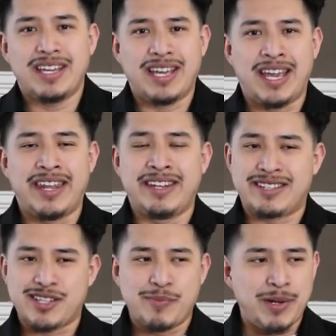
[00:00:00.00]
And
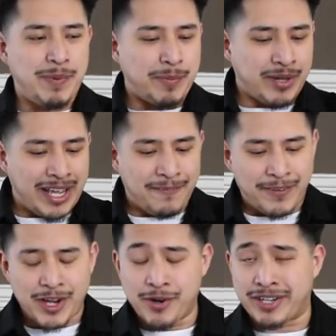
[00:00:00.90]
so many people have
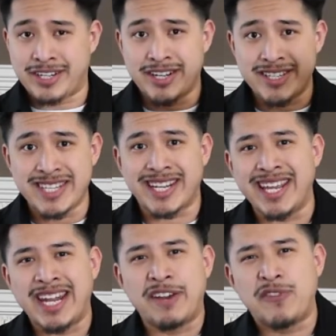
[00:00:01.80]
failed because they
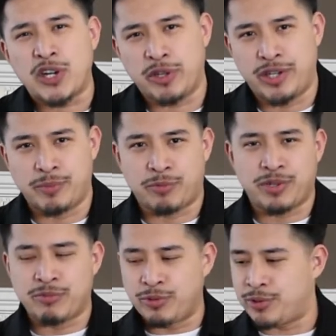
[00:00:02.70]
cannot follow the number
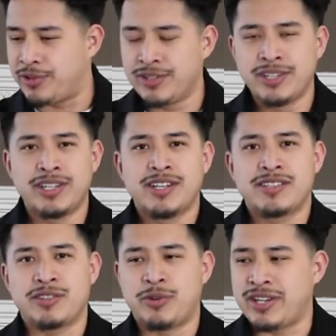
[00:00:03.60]
one rule.
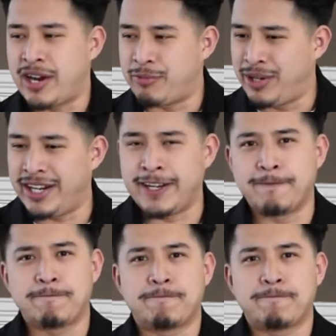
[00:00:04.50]
So are y'all ready?